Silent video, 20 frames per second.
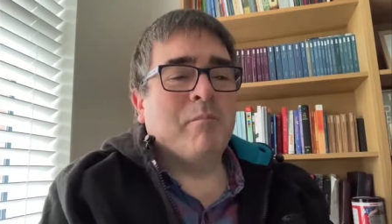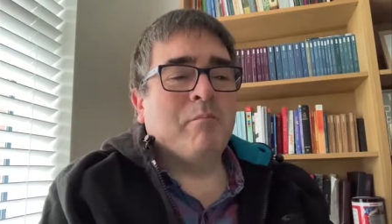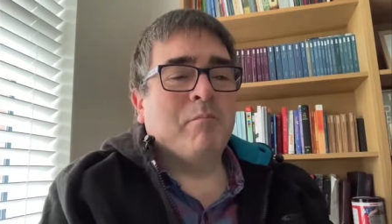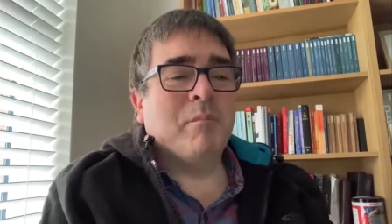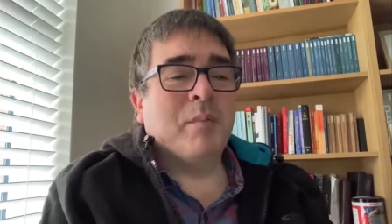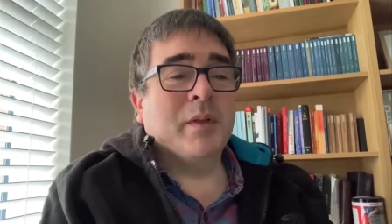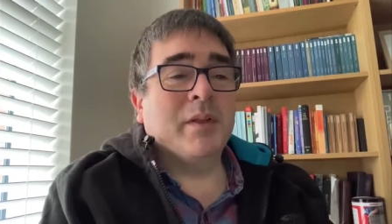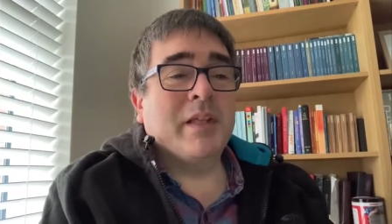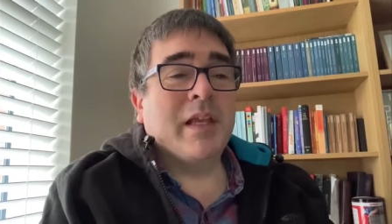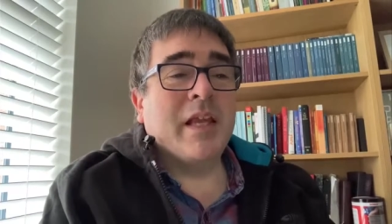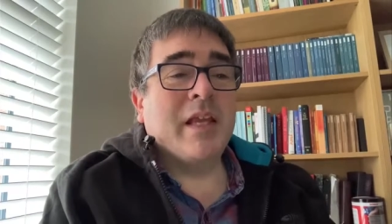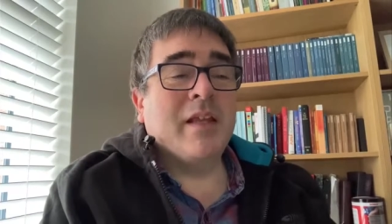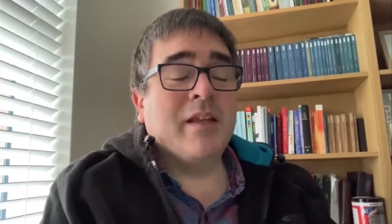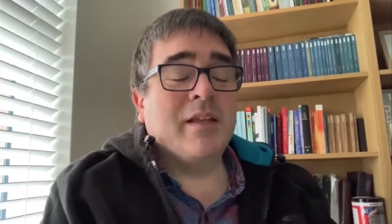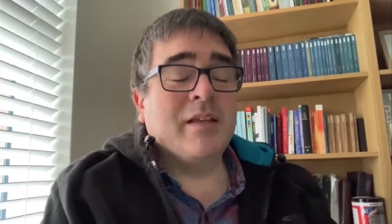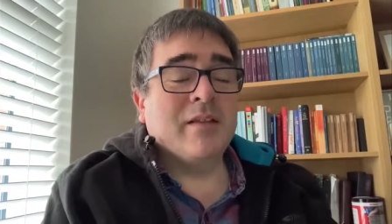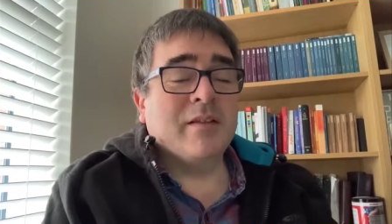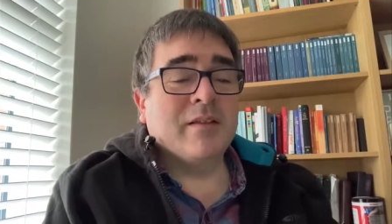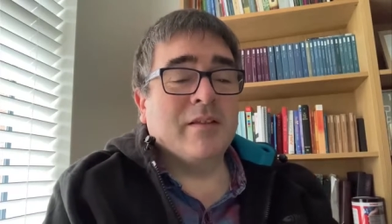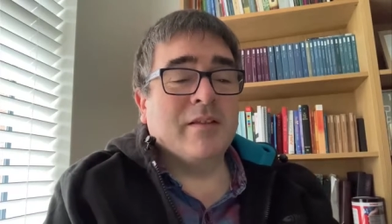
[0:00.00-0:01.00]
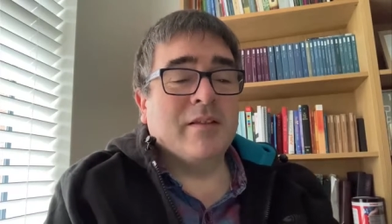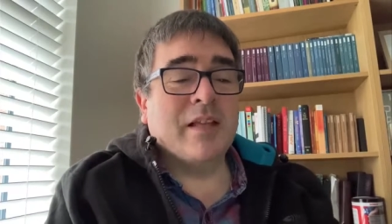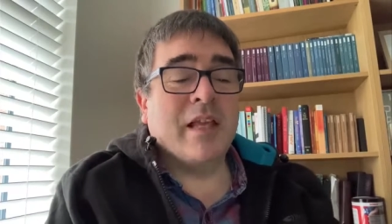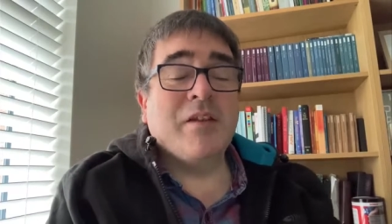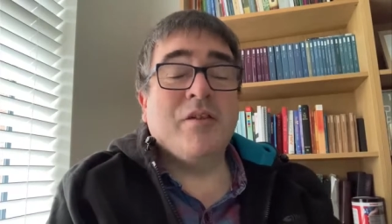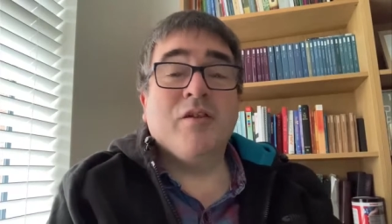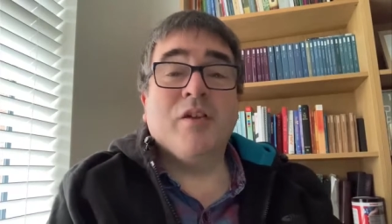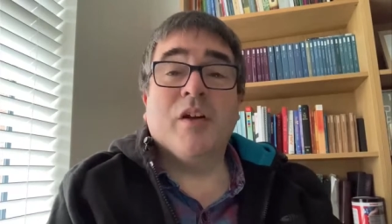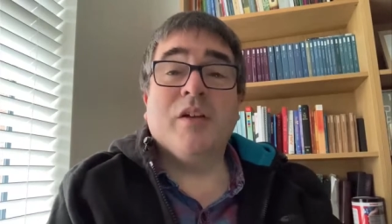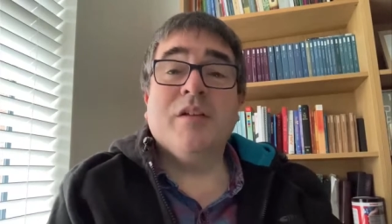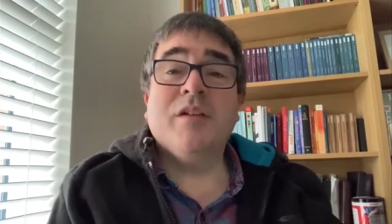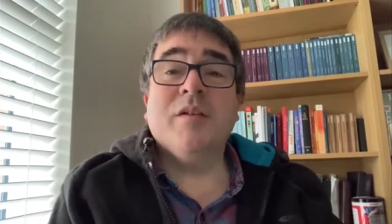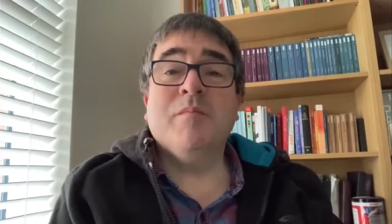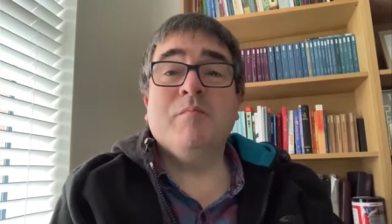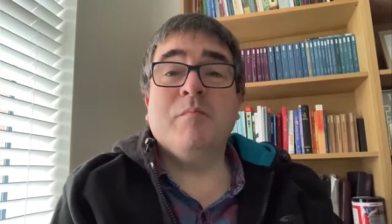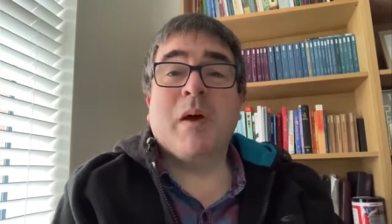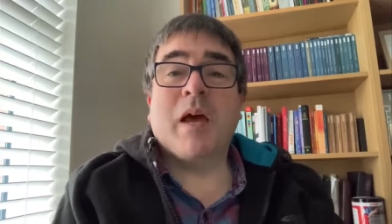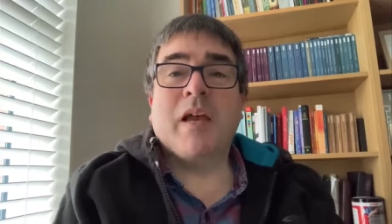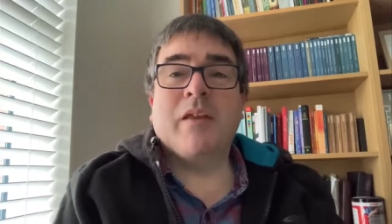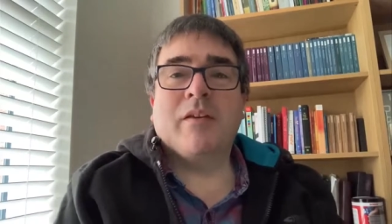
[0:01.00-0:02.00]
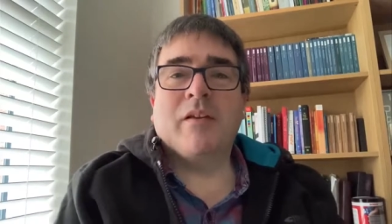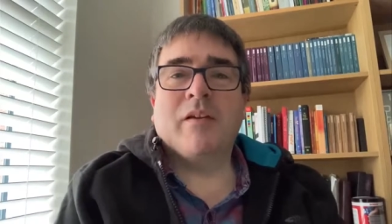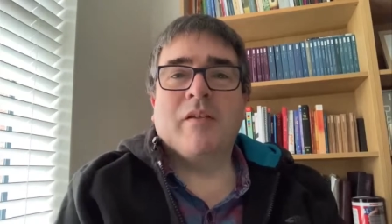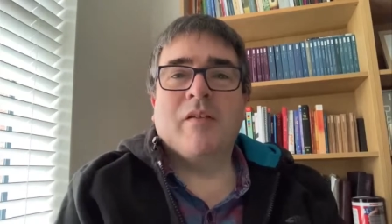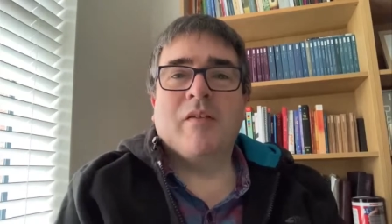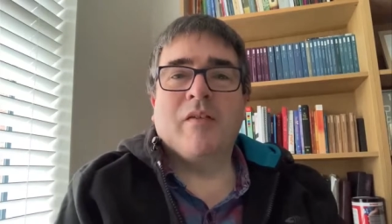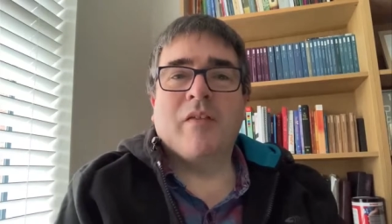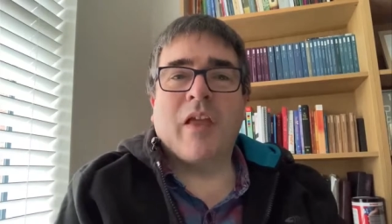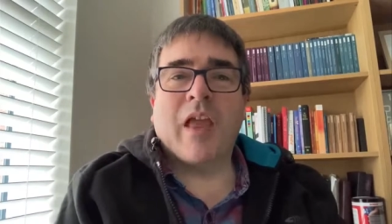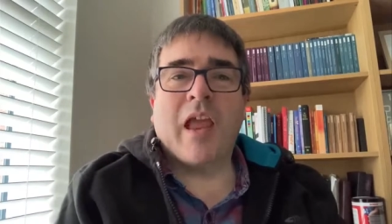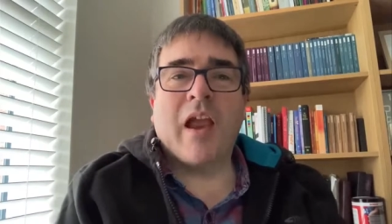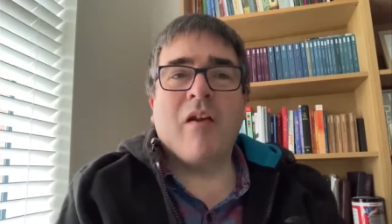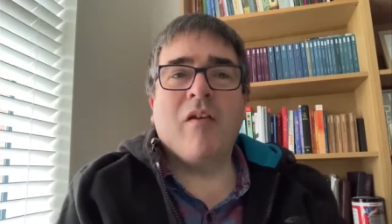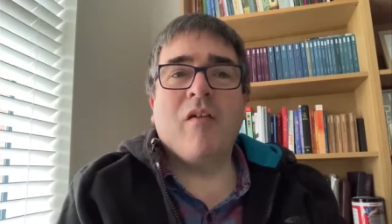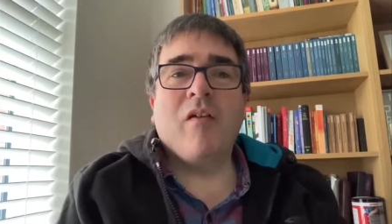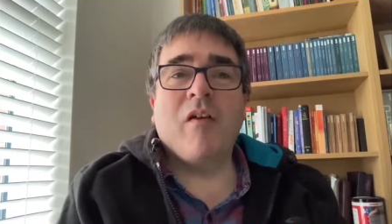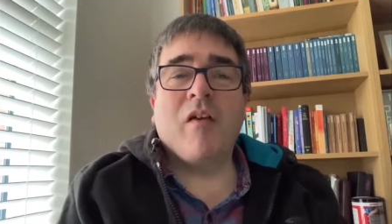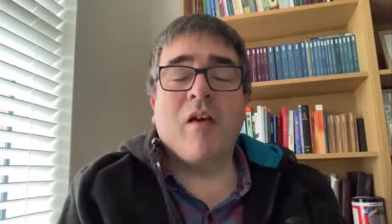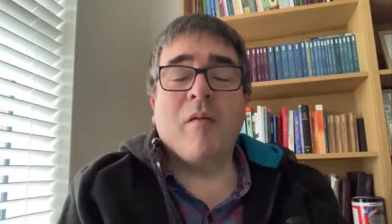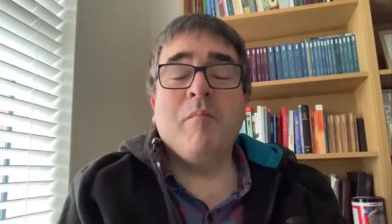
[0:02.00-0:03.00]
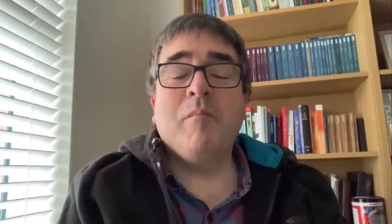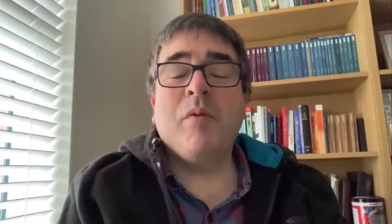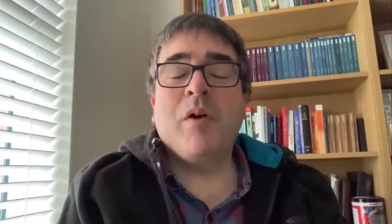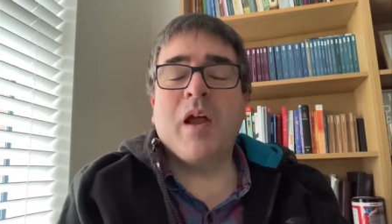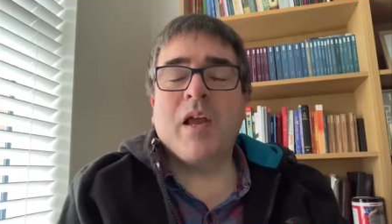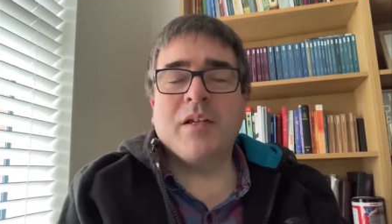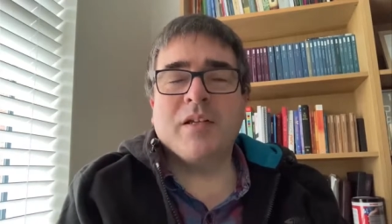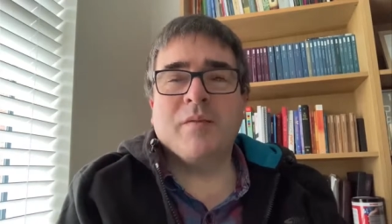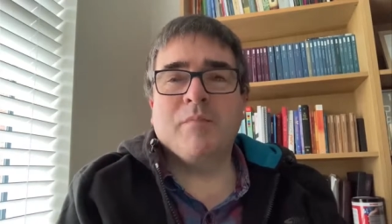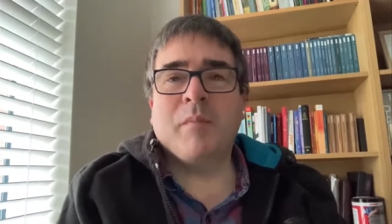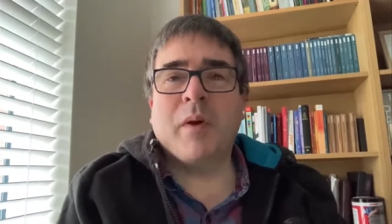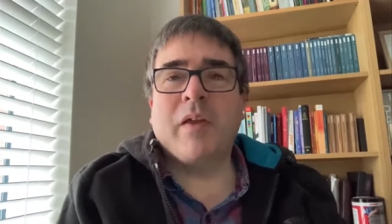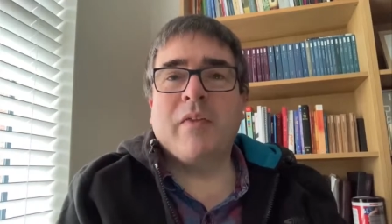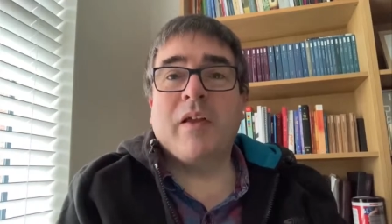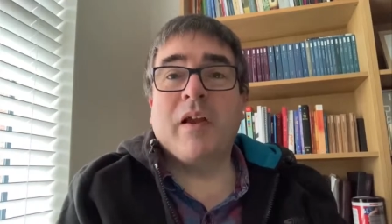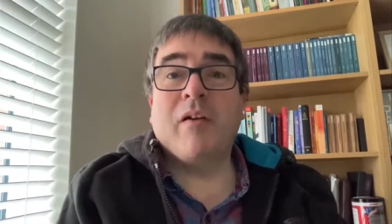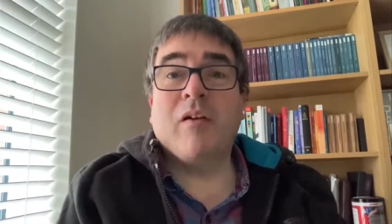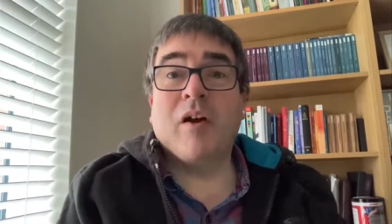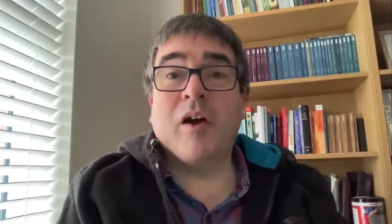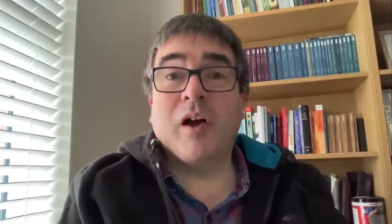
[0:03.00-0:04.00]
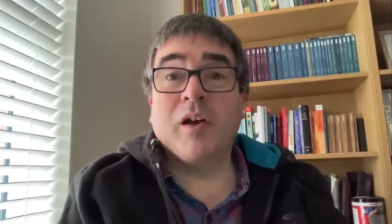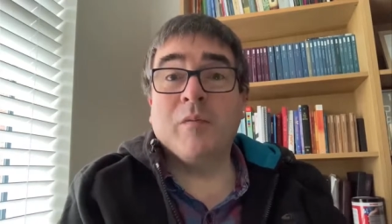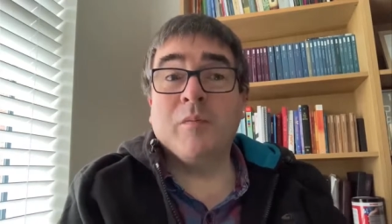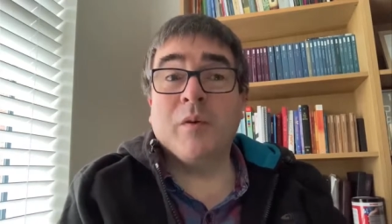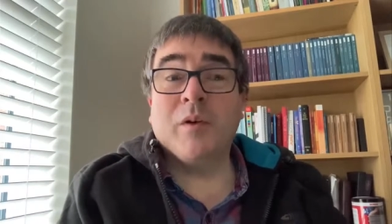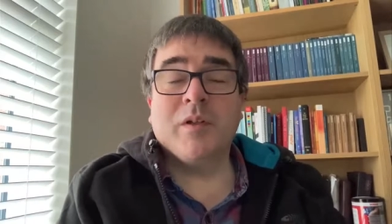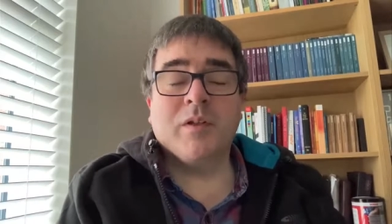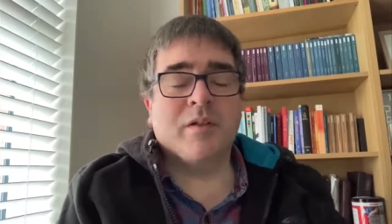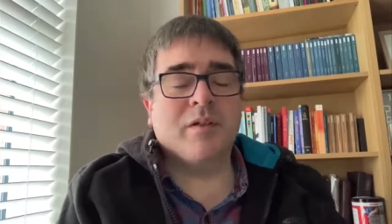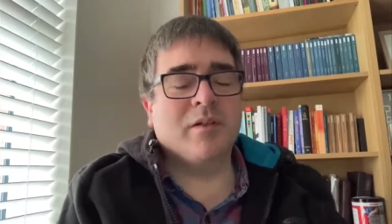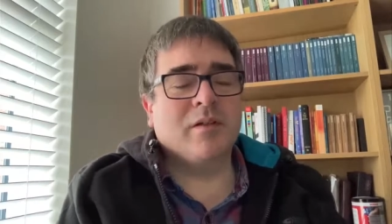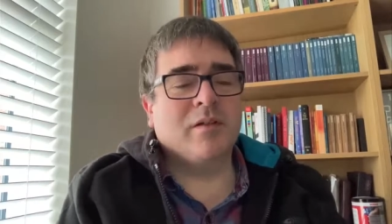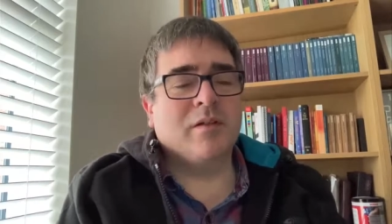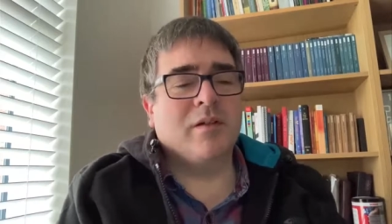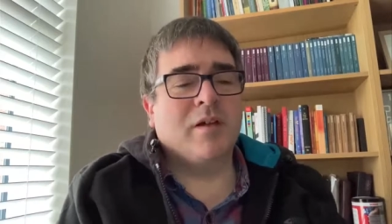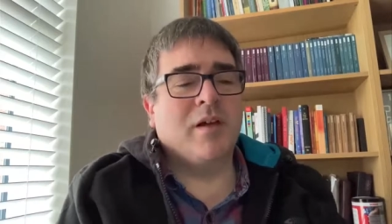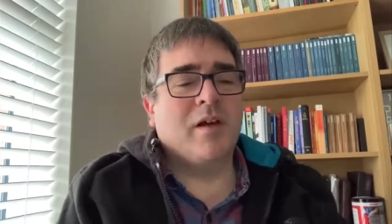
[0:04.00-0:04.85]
But they judge him by their impression, by their outwards